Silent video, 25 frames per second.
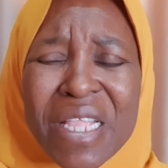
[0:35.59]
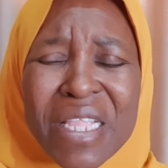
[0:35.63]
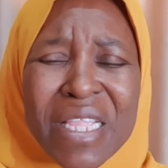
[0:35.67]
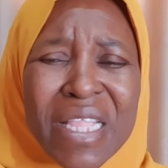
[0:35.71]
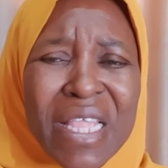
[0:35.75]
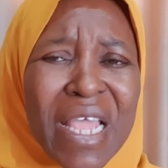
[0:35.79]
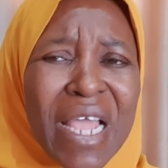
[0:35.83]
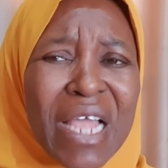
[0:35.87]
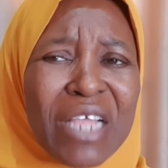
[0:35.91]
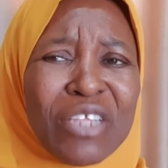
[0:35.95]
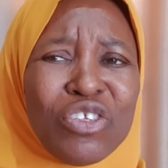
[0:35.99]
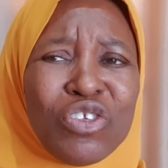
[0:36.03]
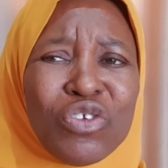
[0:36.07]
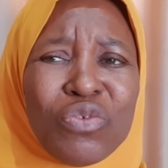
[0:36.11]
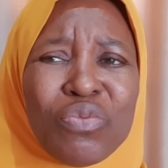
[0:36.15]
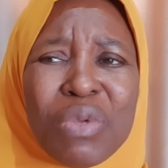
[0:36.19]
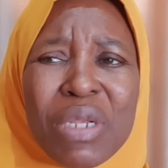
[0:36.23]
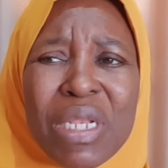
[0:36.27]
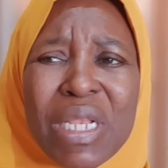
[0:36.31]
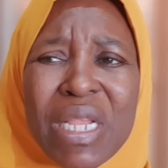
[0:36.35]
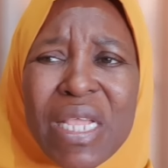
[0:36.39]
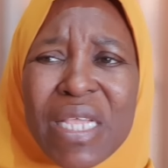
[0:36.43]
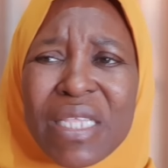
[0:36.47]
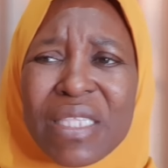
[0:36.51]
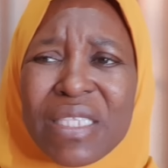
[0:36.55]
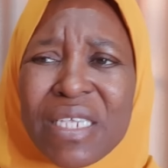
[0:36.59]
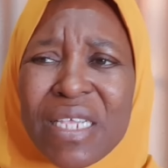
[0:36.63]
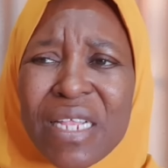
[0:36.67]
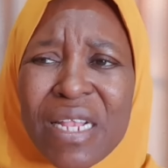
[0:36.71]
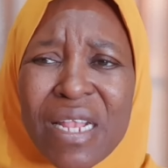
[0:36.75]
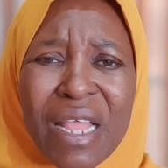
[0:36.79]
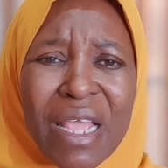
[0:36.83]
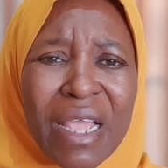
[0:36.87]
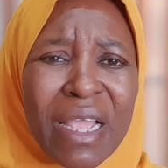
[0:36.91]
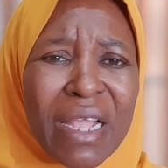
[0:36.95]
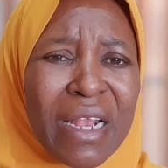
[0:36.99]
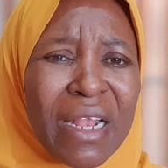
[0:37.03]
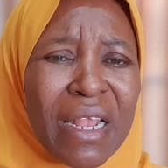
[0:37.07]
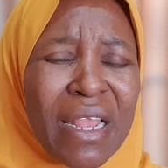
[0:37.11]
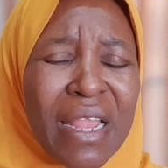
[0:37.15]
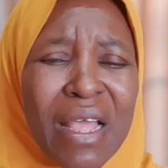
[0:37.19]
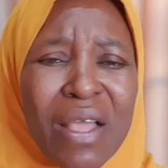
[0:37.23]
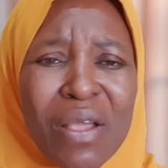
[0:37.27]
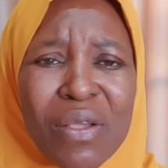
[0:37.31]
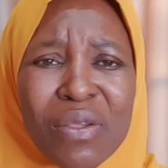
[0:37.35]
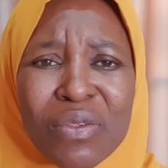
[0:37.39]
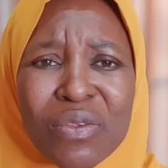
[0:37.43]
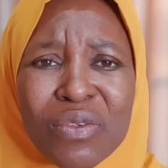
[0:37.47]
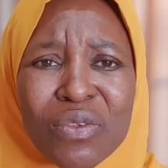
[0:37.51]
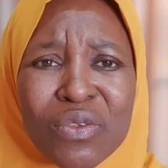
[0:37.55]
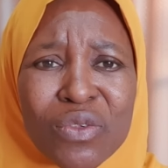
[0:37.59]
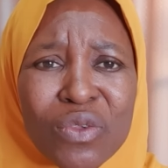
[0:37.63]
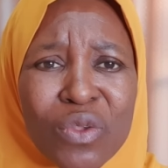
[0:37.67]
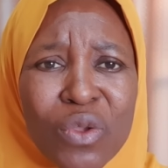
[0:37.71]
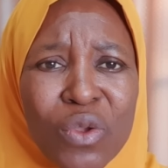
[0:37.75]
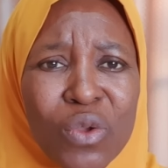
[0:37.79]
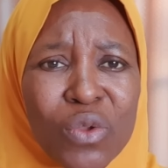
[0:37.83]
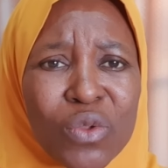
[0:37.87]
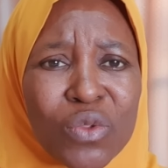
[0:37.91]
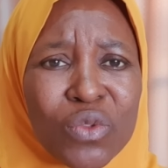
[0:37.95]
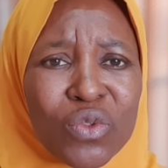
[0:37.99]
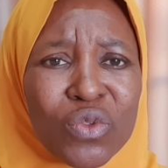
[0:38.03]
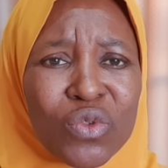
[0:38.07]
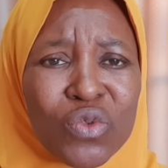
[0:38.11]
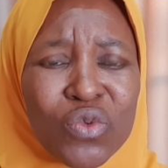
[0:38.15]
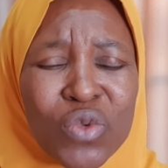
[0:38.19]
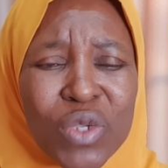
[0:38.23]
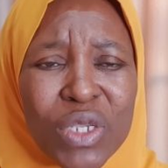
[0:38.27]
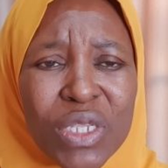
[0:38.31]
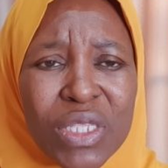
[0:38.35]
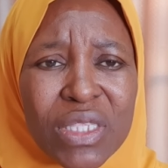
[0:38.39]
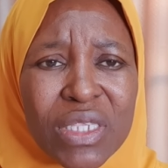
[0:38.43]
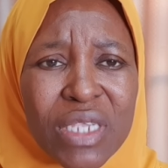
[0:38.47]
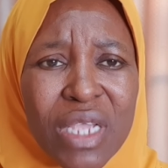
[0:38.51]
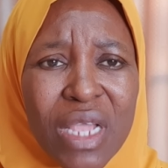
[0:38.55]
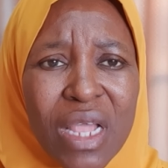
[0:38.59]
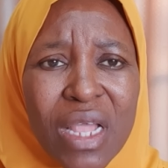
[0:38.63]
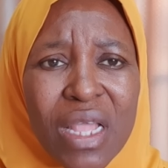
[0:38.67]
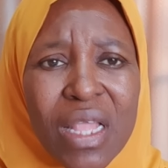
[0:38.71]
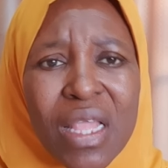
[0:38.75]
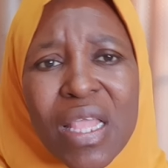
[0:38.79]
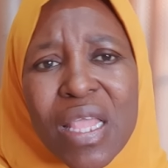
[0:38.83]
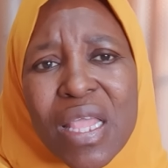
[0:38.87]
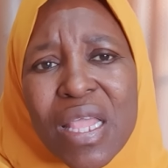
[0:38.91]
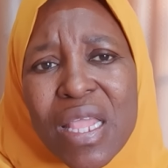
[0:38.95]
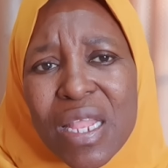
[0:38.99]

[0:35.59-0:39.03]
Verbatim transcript: they are jubilating like clowns on twitter